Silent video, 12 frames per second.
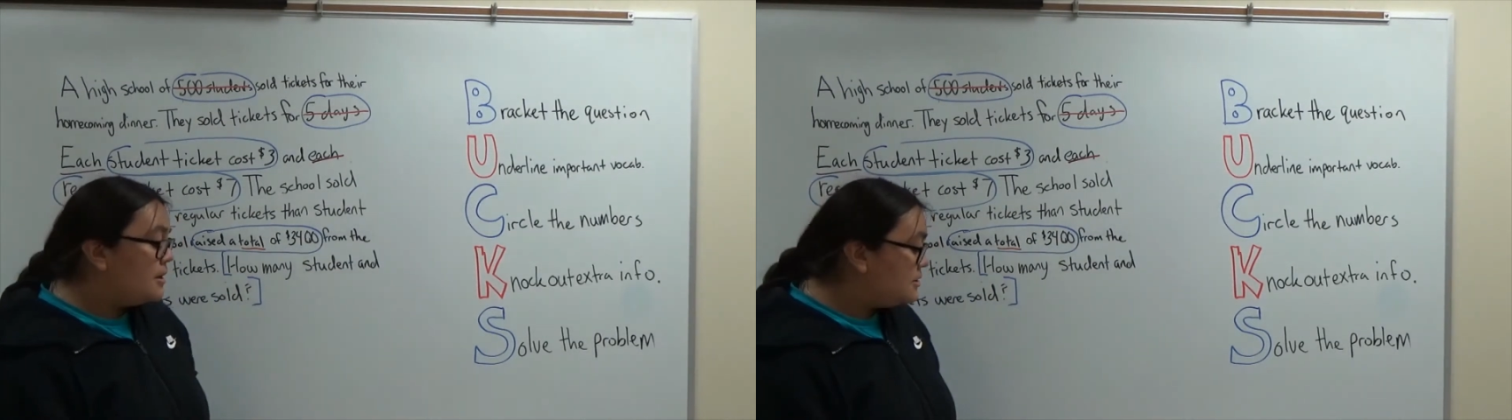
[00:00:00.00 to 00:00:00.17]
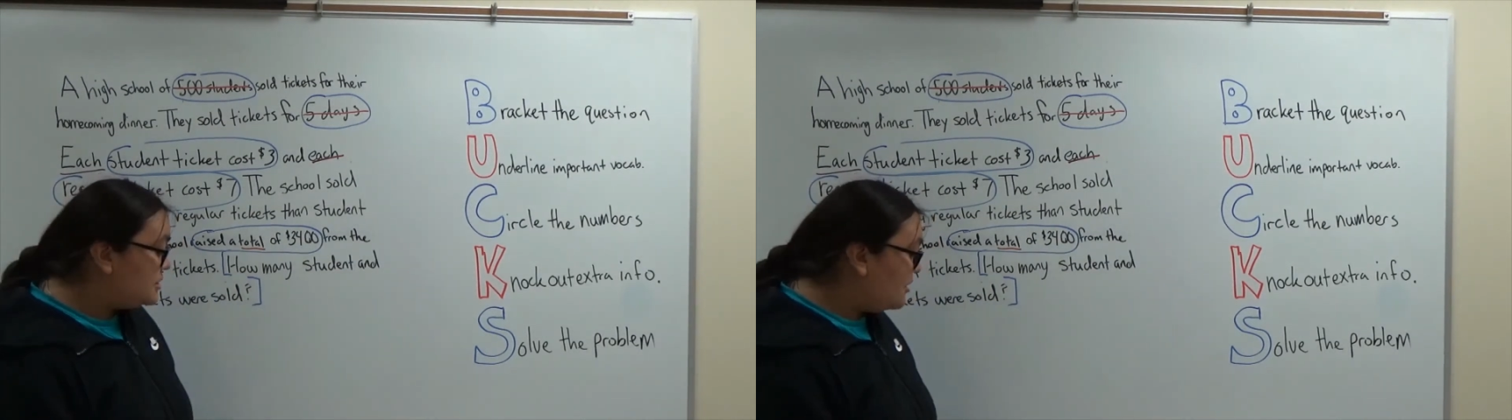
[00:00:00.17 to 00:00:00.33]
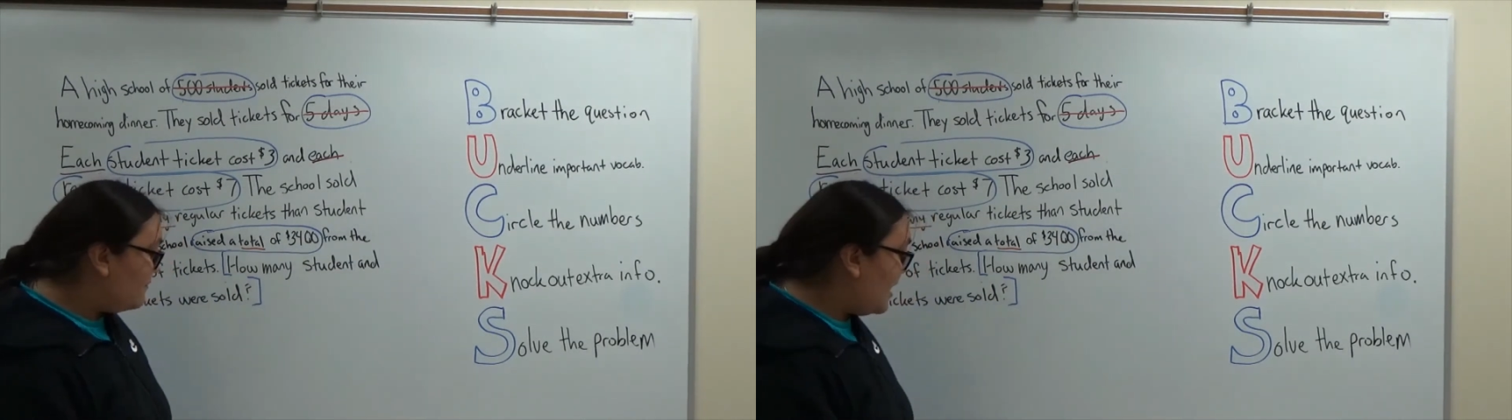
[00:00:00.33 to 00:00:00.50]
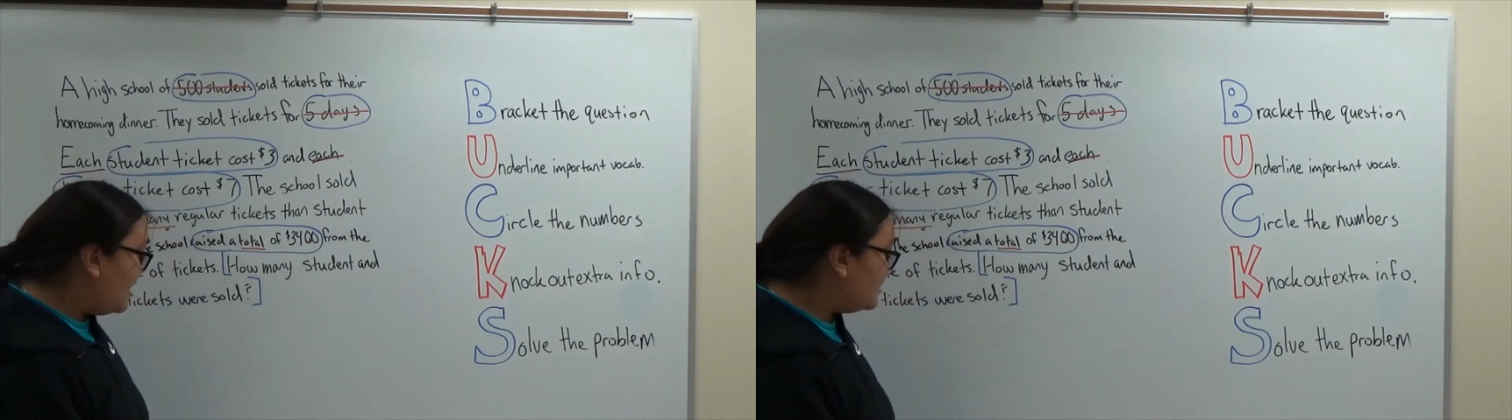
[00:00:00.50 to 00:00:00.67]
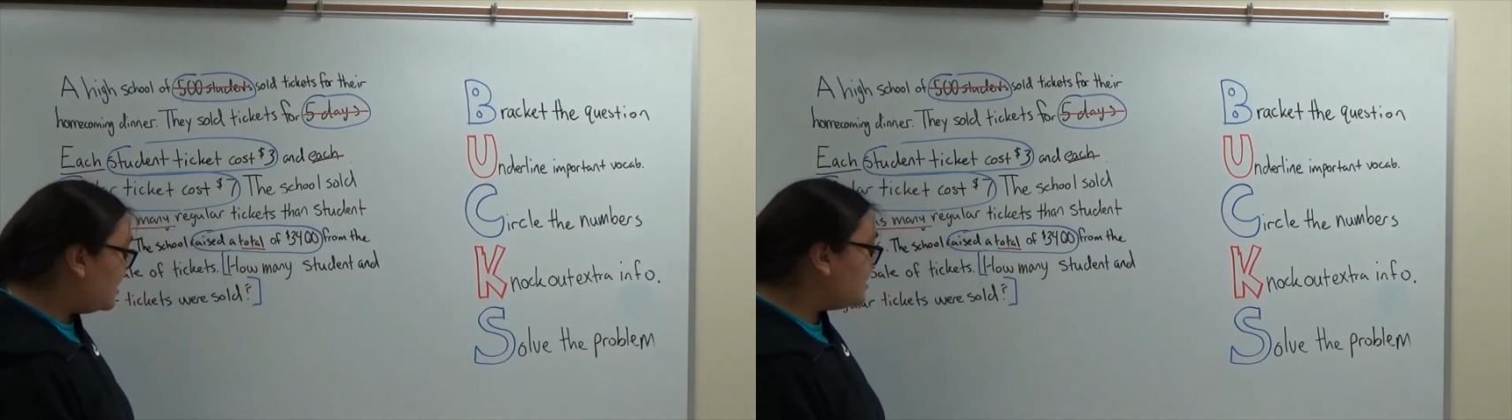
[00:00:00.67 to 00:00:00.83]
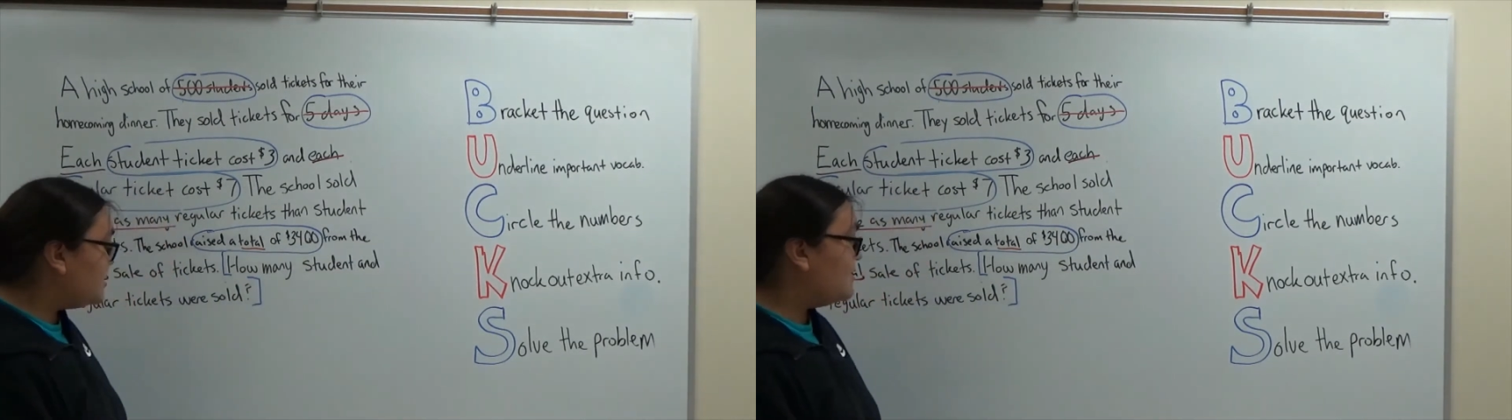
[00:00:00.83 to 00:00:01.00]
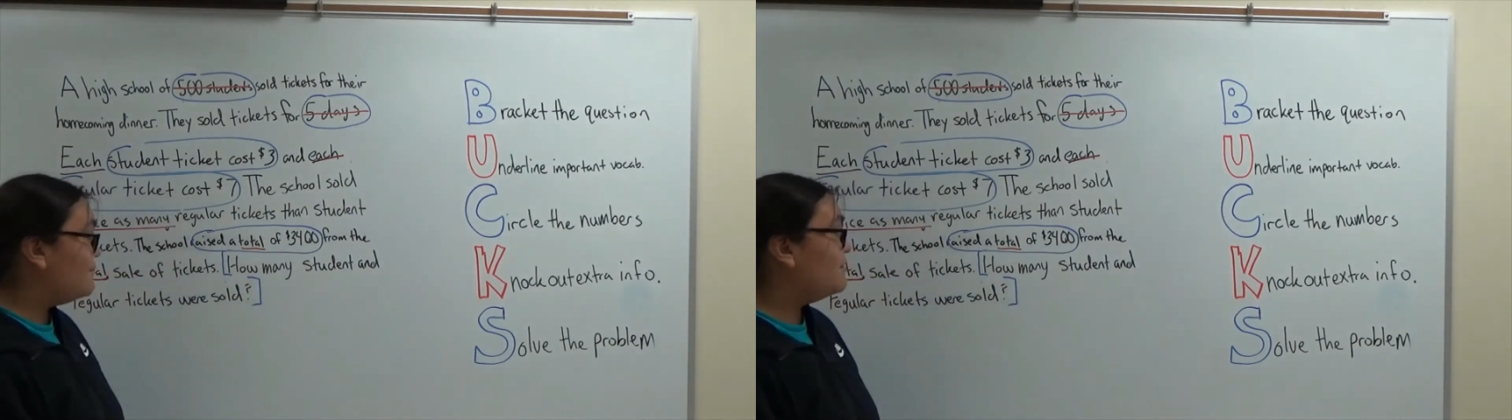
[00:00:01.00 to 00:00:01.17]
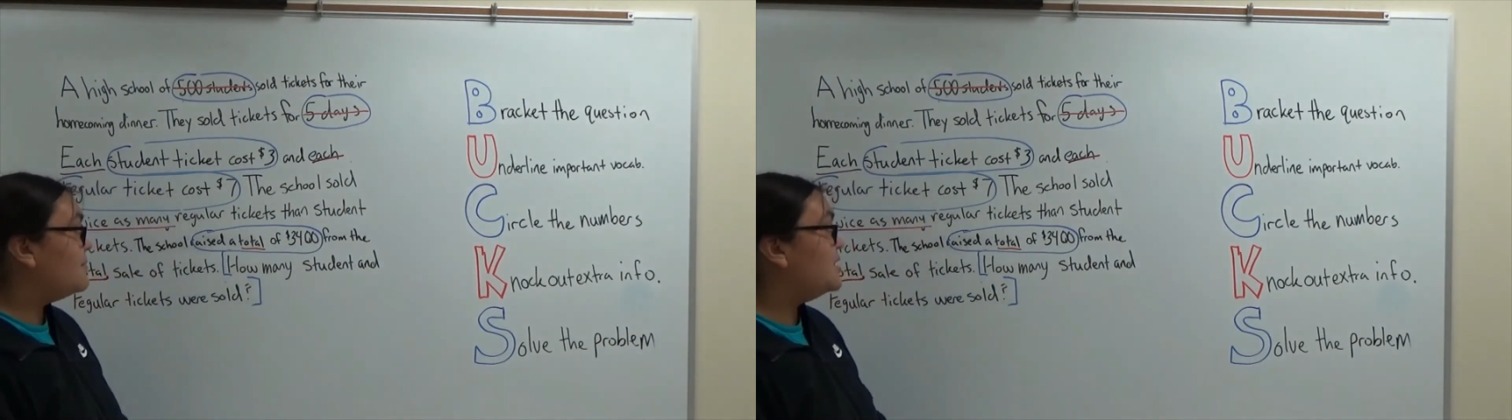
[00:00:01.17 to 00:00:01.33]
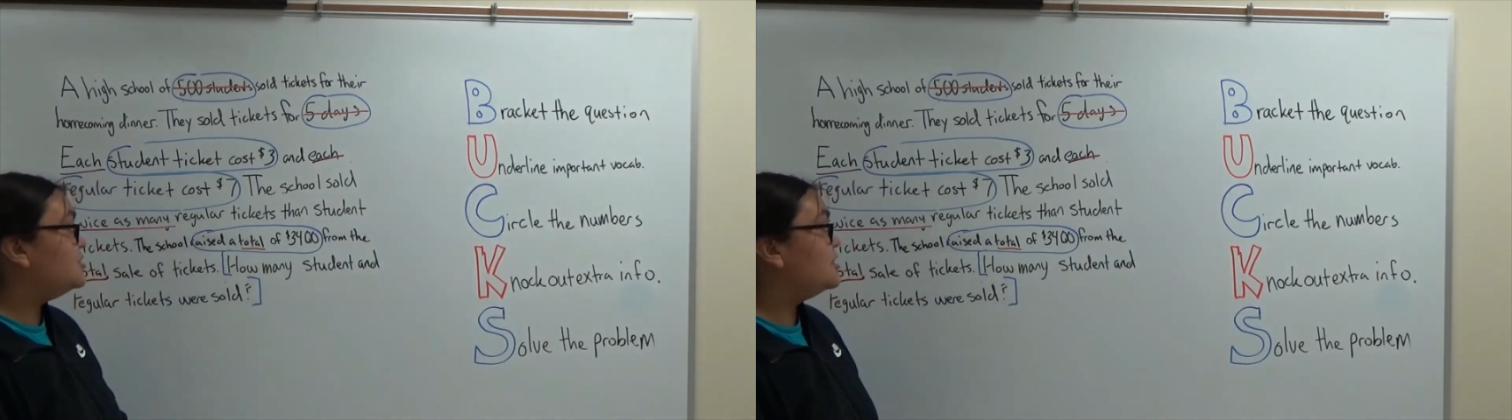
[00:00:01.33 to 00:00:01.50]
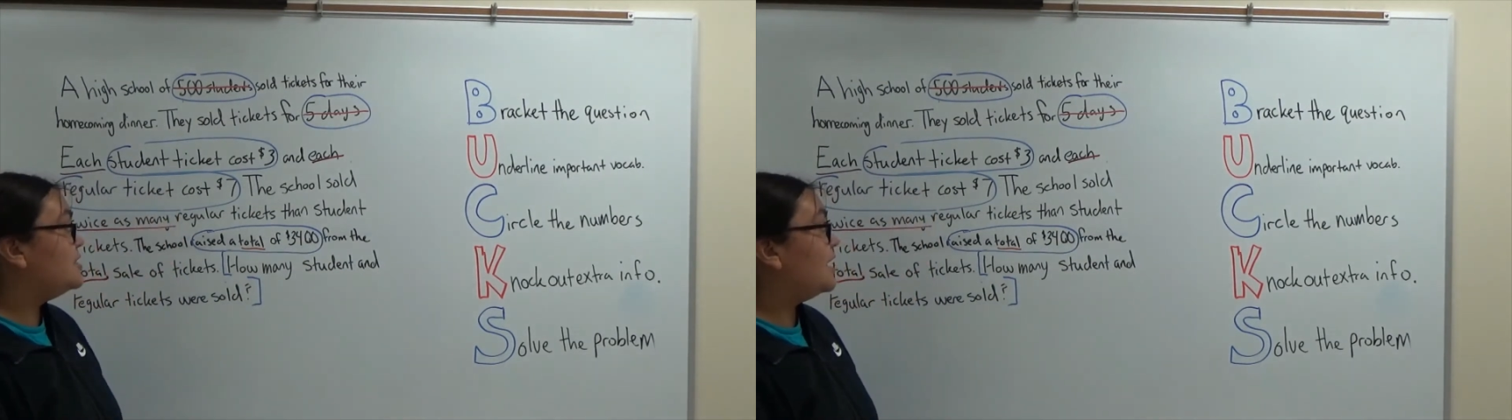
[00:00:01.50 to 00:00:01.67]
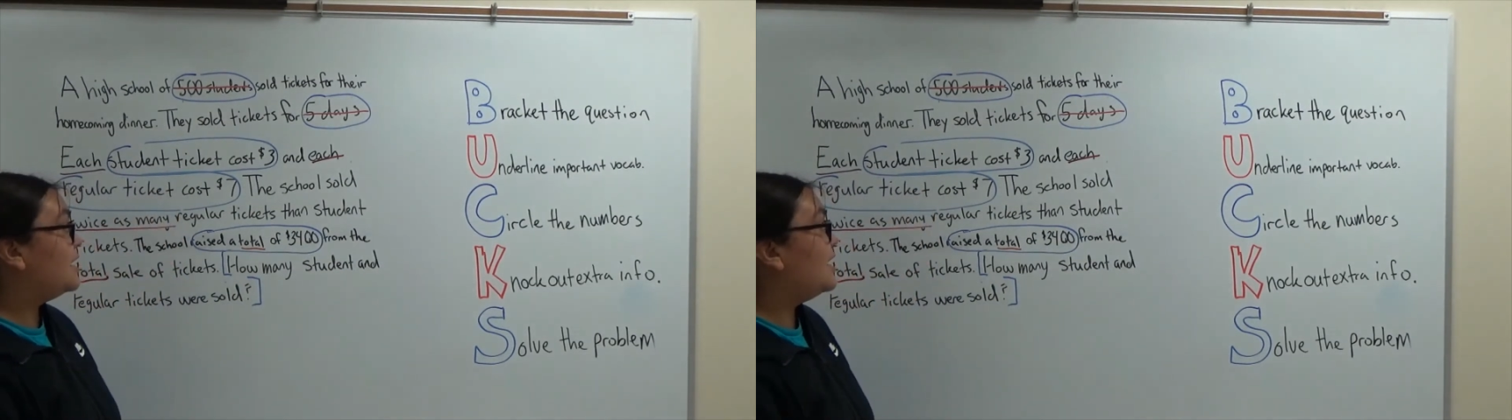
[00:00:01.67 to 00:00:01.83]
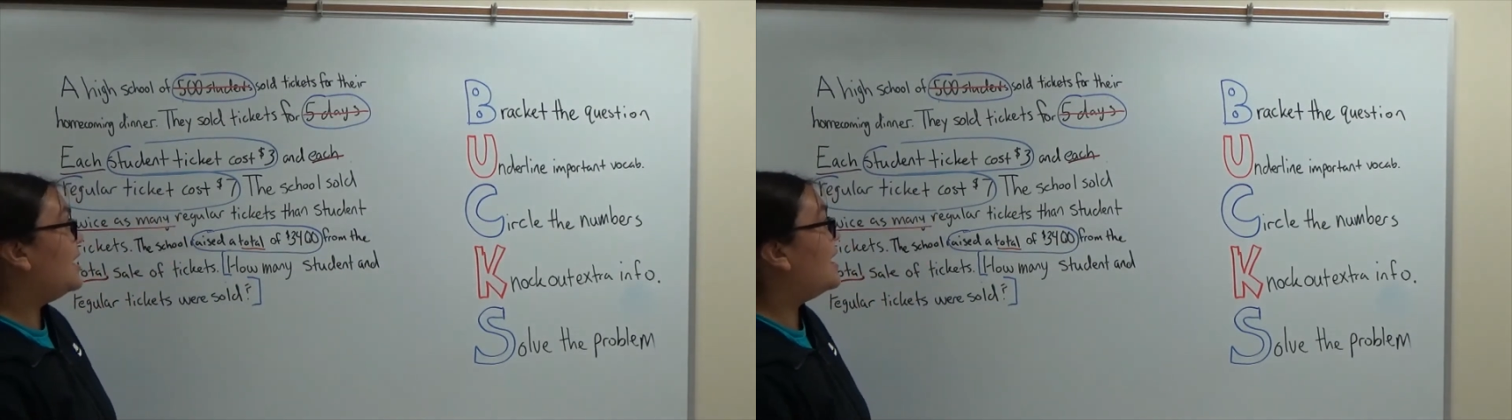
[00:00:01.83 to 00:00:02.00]
So if I take the information
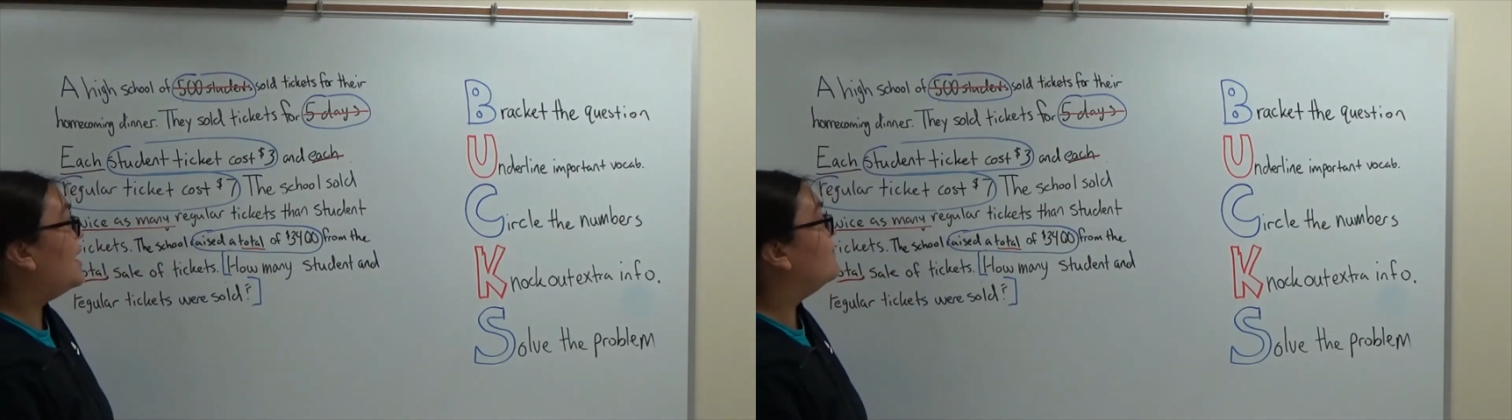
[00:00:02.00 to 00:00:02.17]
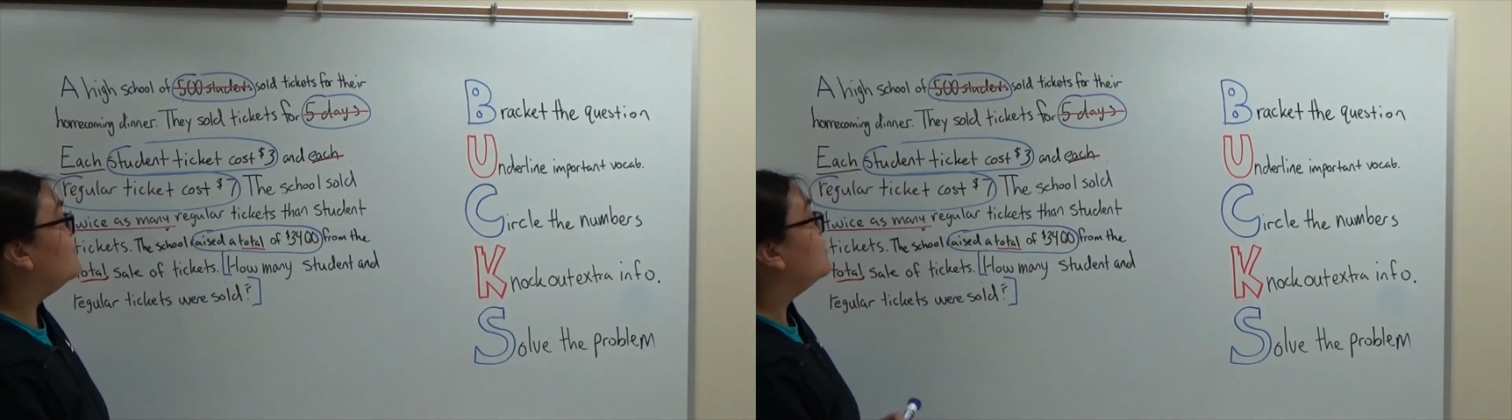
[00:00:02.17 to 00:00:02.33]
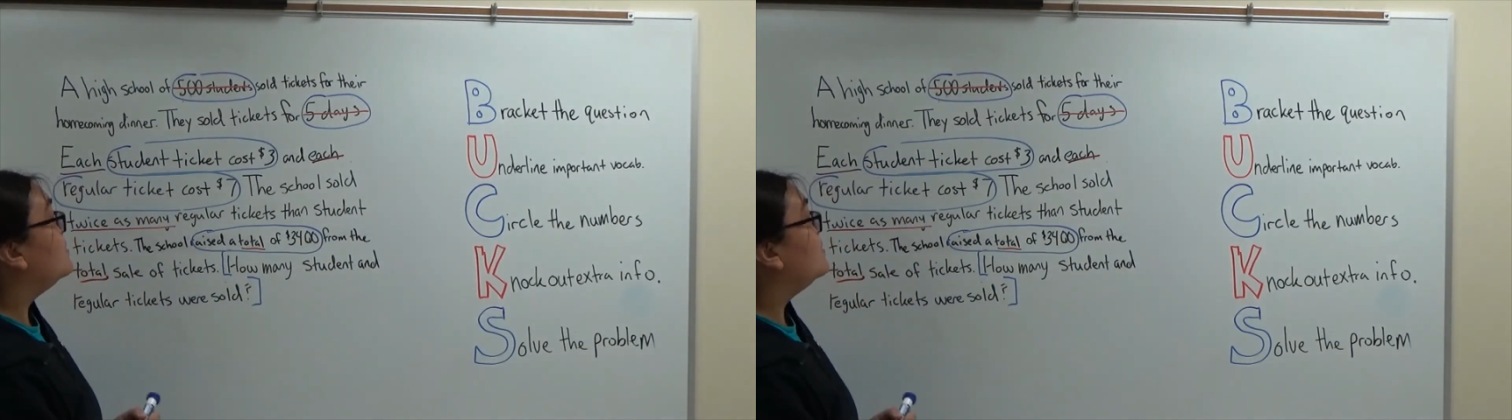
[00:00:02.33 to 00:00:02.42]
that I have